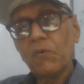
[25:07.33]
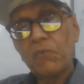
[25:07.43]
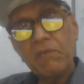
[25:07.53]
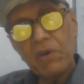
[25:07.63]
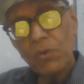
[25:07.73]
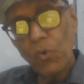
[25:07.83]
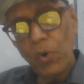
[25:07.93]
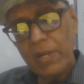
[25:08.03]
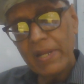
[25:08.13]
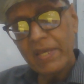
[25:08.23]
We were
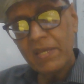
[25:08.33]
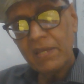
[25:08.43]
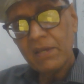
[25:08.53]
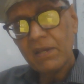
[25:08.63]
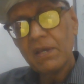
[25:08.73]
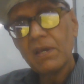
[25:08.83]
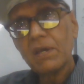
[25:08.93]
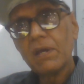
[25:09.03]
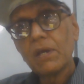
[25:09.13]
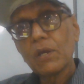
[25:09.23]
only
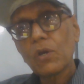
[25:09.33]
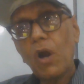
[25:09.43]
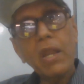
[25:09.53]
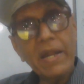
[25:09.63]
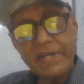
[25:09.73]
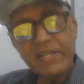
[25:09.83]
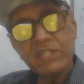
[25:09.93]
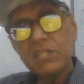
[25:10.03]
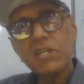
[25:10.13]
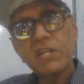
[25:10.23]
collating
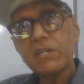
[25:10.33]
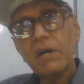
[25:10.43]
the data,